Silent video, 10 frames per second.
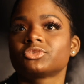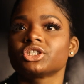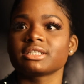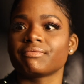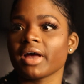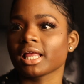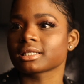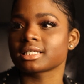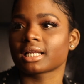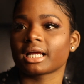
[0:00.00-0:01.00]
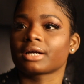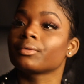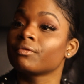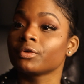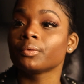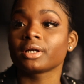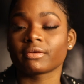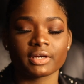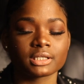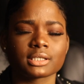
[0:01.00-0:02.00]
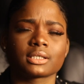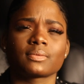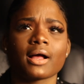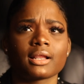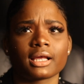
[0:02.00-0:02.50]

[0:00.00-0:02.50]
Just events and like reviewing events as well.